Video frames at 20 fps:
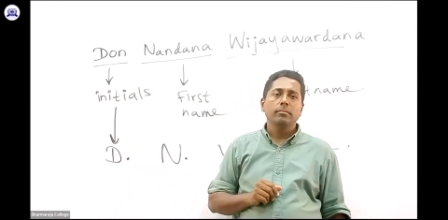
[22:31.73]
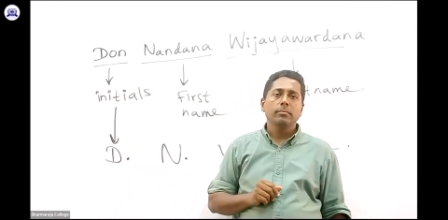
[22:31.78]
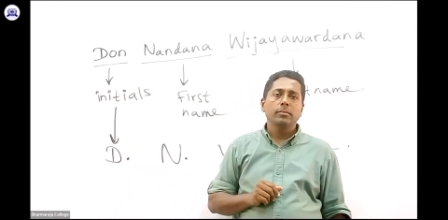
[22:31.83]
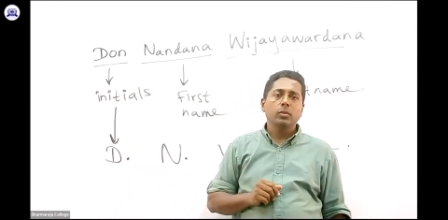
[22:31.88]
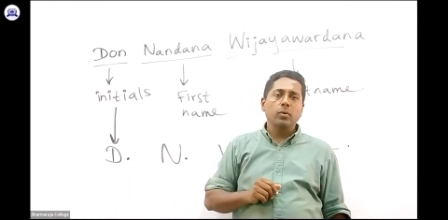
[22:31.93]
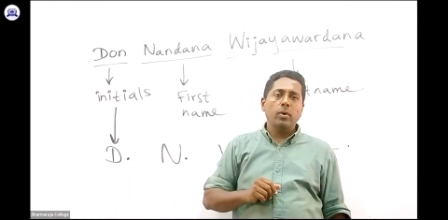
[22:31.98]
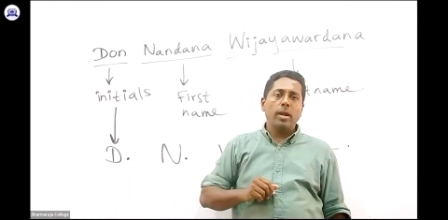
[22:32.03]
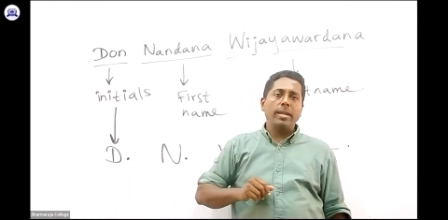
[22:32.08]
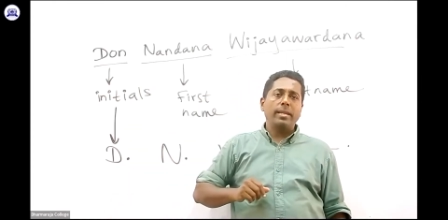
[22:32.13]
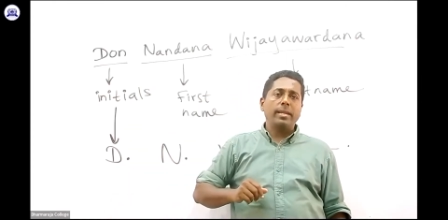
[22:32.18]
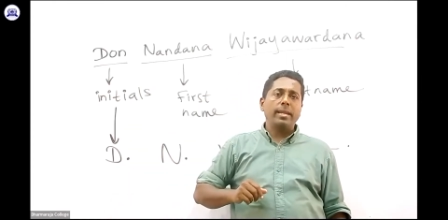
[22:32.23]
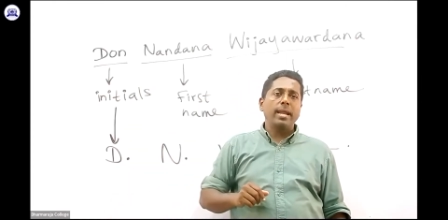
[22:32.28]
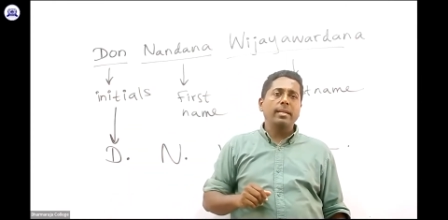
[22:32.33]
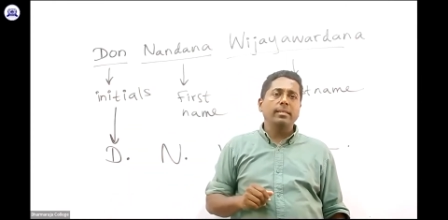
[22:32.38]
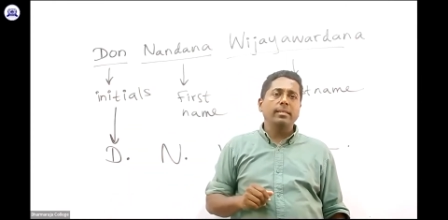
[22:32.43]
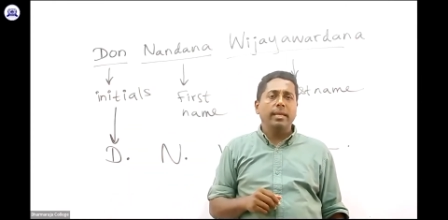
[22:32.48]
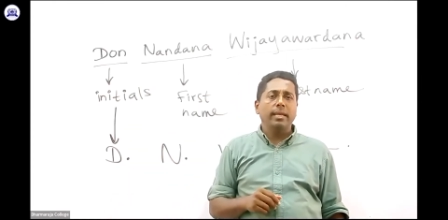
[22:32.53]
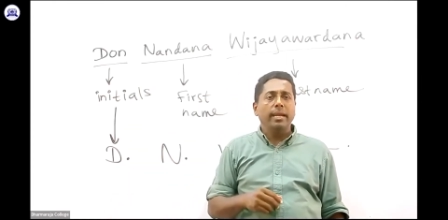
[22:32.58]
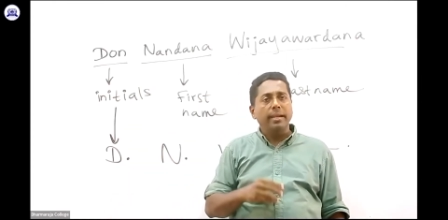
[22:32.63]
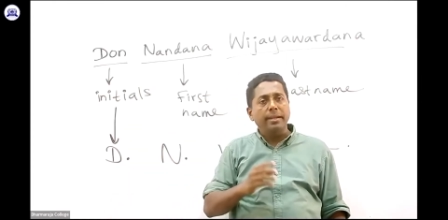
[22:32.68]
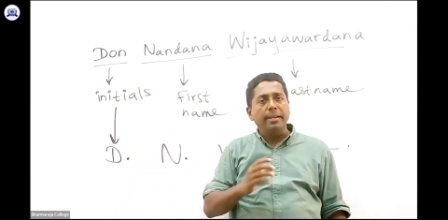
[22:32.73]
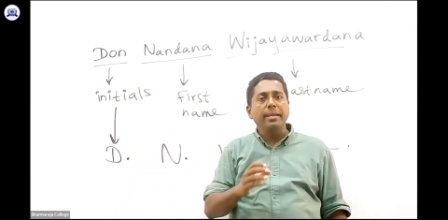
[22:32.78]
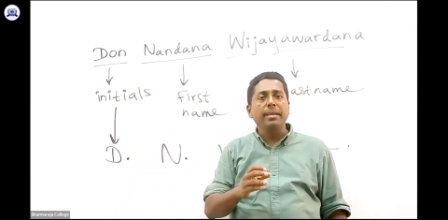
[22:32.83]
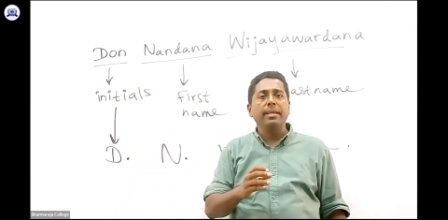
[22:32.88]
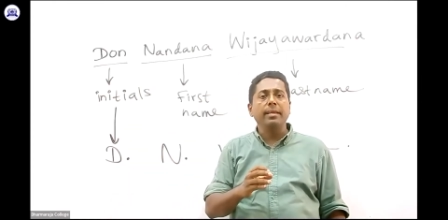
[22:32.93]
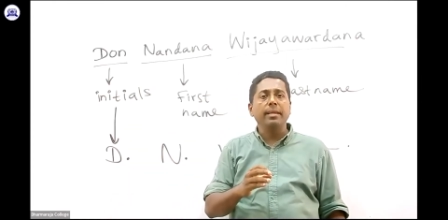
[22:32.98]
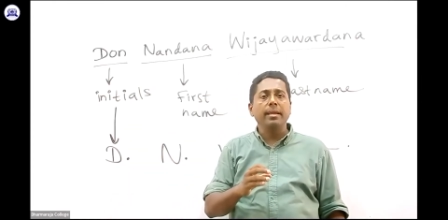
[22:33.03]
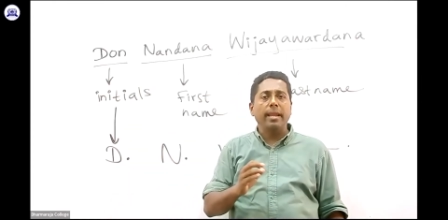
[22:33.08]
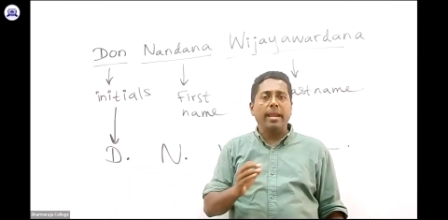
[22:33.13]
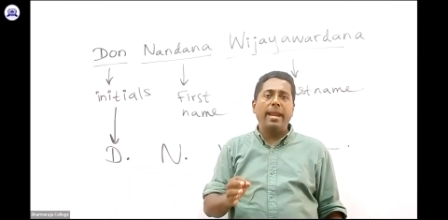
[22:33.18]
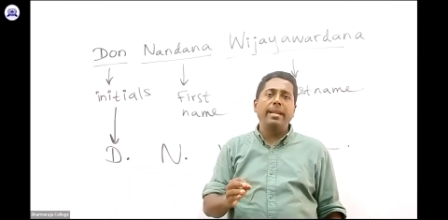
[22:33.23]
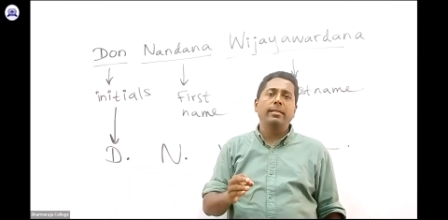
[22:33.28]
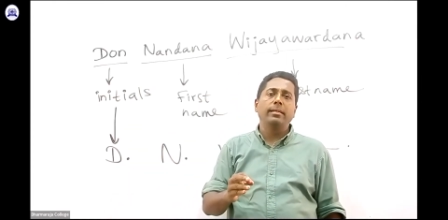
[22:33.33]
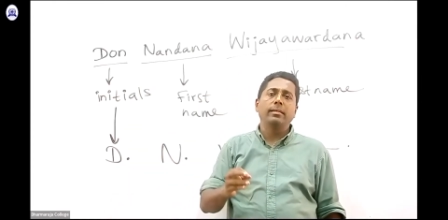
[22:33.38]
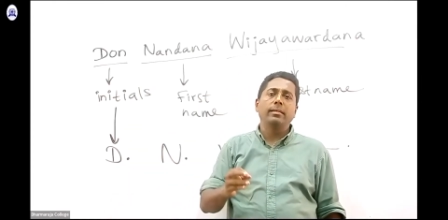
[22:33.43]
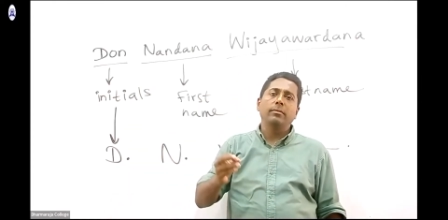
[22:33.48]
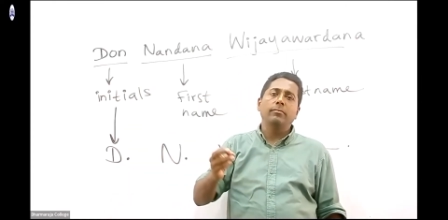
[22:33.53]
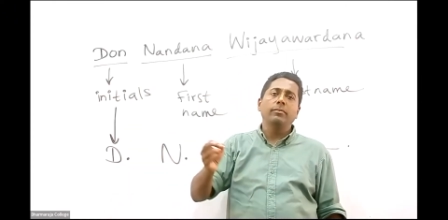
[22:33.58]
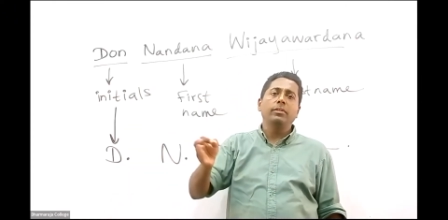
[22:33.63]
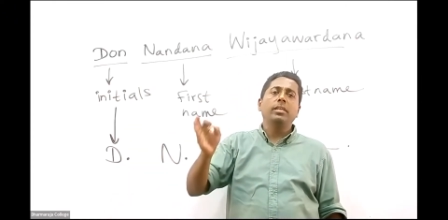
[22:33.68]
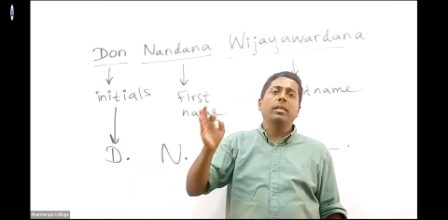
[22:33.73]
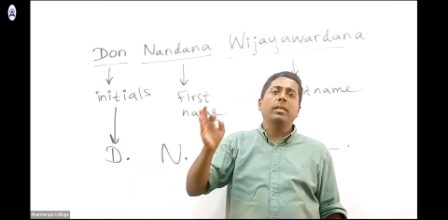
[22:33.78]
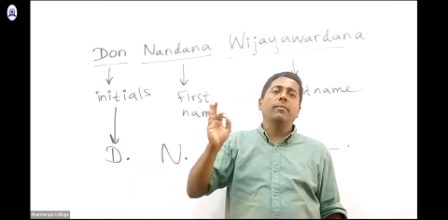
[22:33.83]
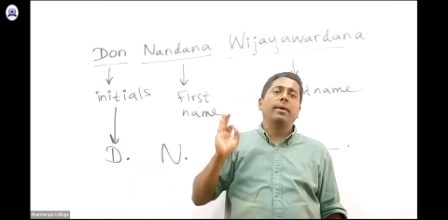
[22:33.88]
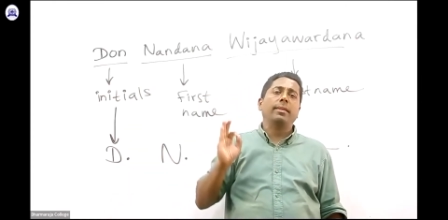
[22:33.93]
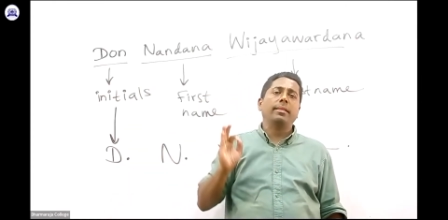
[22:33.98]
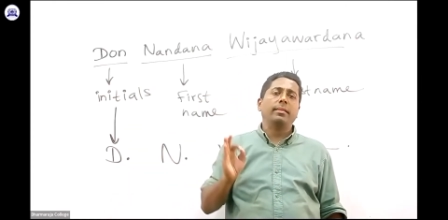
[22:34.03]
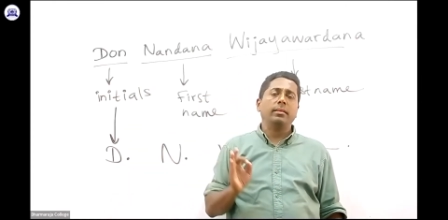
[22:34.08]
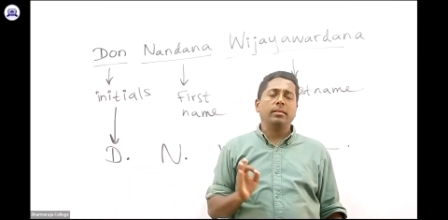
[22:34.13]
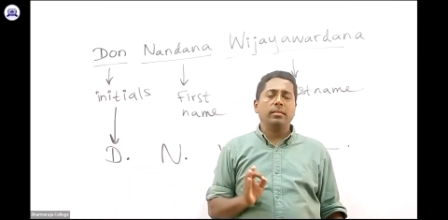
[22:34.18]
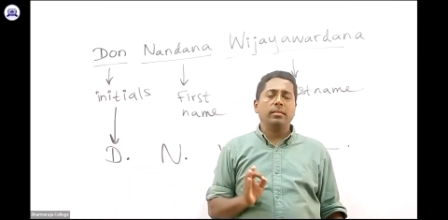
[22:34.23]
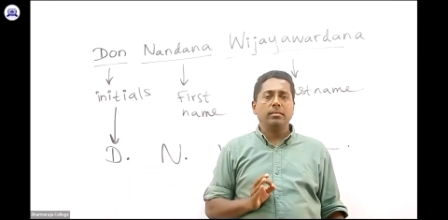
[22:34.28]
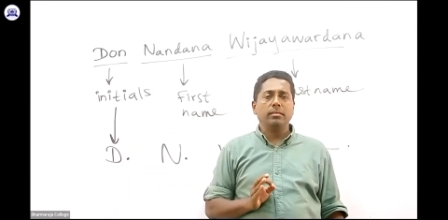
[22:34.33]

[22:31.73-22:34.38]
So I can say D. N. Vijayawardhan.